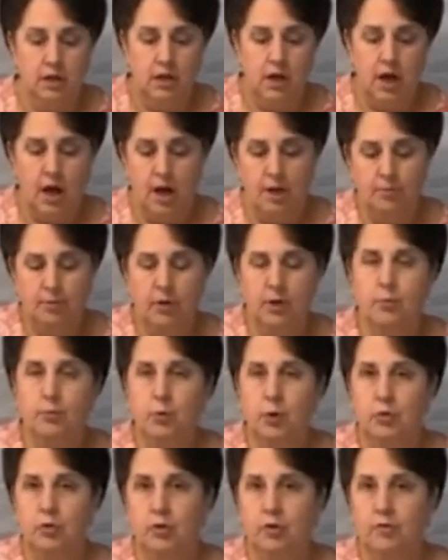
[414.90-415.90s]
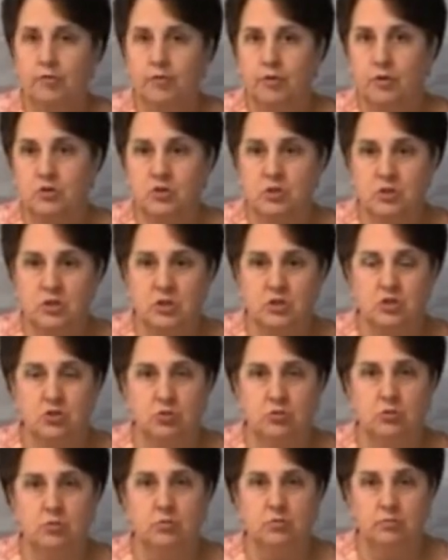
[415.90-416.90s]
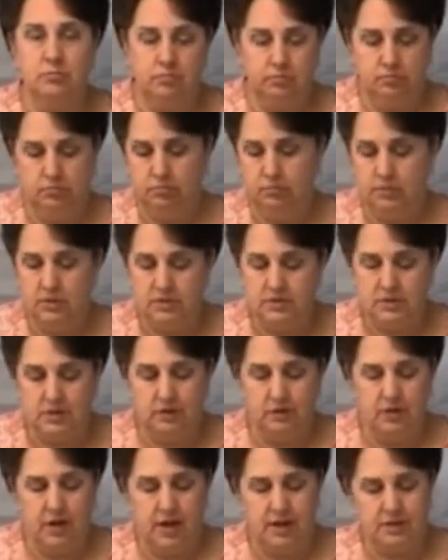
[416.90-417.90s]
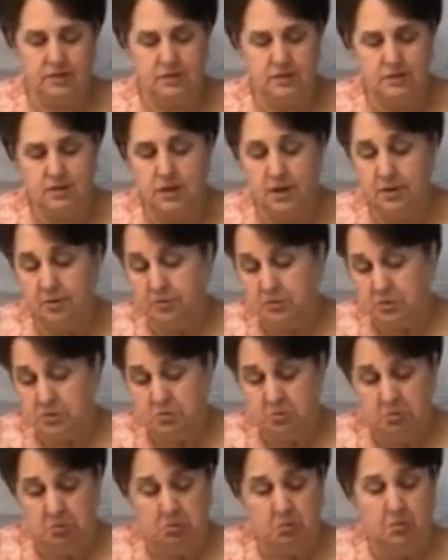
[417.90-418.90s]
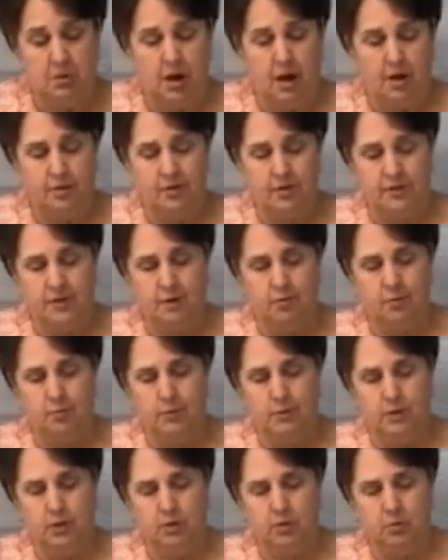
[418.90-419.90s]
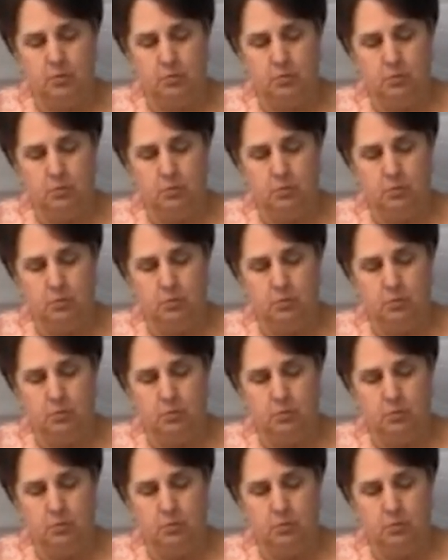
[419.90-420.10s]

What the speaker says: I'm going to put their first initial instead of the X's and O's. I thought that would be cute.